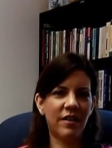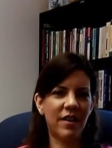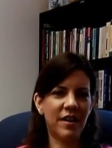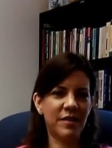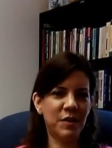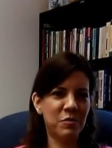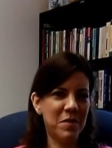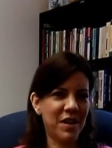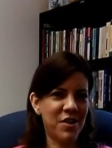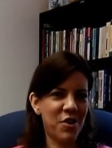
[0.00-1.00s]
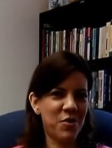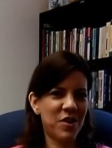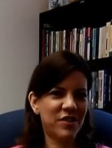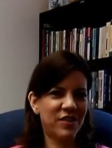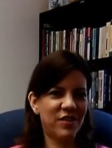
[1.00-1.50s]
As you may know,
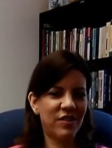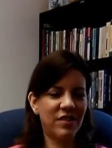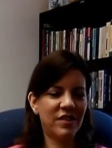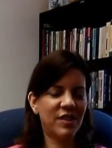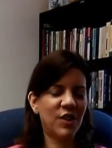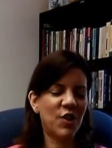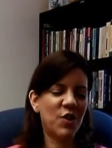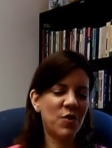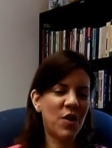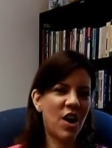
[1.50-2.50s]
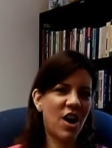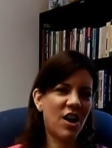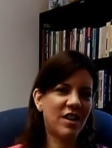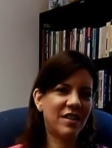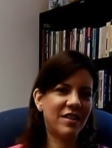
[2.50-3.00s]
our students go
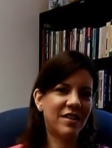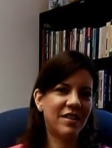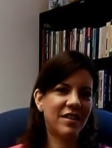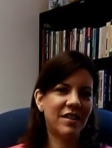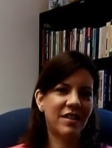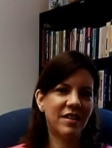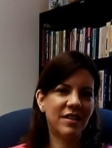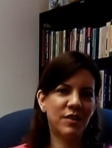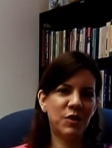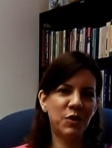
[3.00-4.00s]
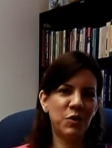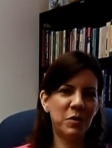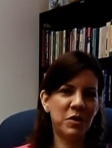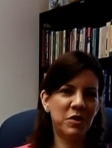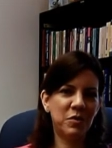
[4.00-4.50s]
on 2
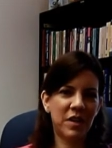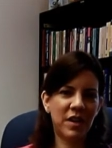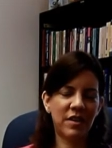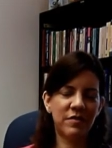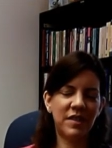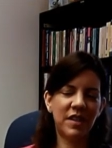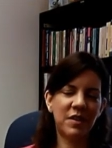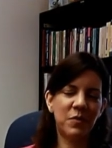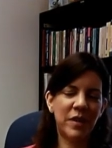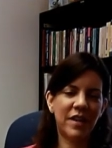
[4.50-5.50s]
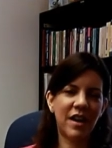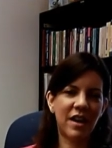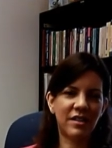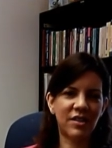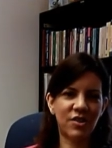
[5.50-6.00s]
or 2.5 day a week
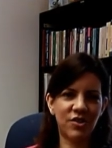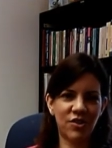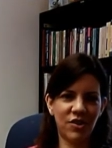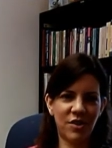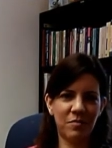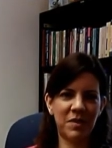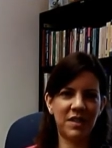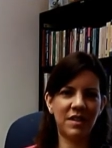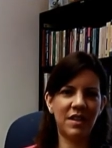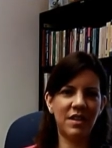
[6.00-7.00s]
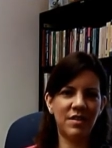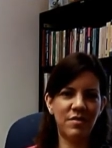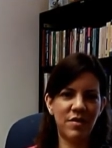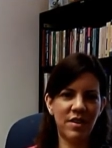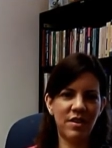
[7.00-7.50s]
externships
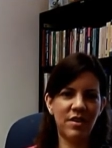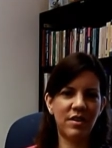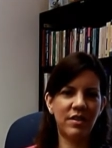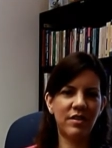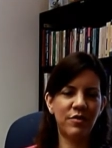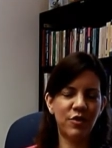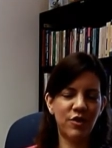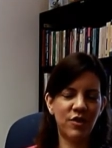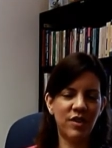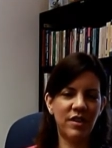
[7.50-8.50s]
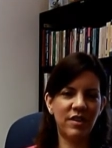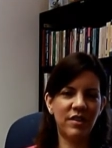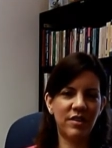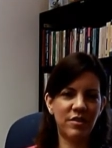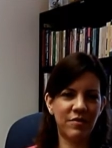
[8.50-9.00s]
in their 3rd year
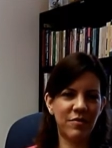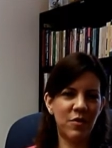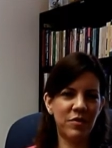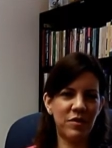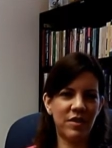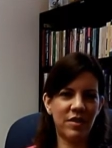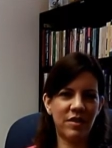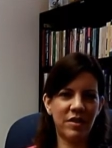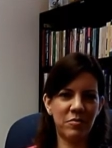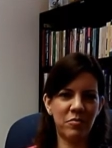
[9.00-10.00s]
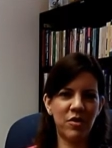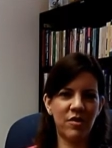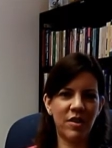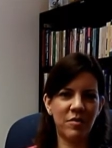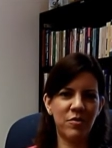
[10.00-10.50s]
and their 4th year in the
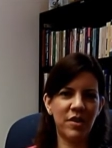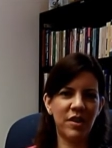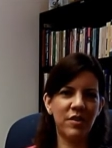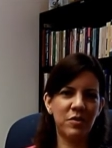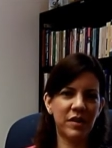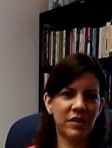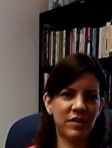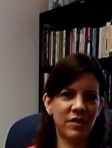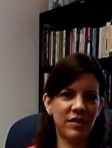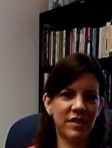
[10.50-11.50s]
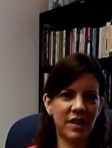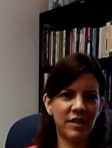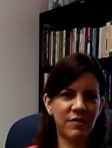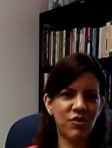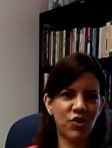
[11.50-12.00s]
program, where they go to external
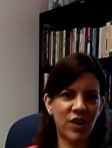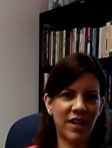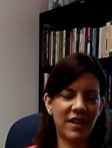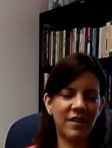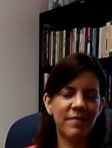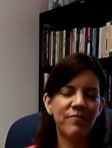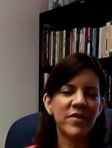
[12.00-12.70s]
sites for training.